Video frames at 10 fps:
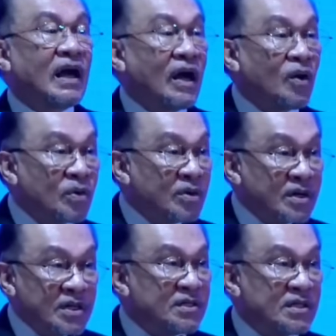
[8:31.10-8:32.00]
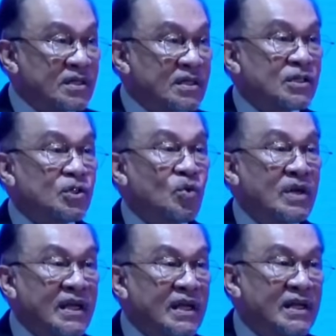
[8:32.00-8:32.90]
Our region is
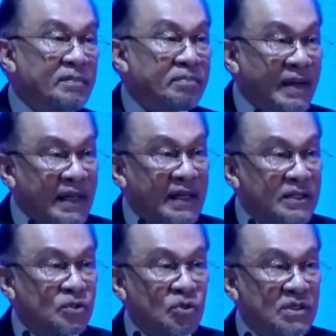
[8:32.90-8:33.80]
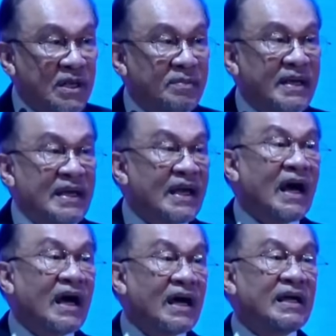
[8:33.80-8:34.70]
uniquely placed to shape
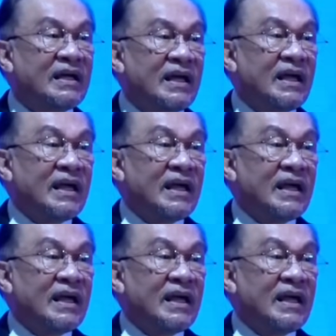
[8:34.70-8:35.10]
AI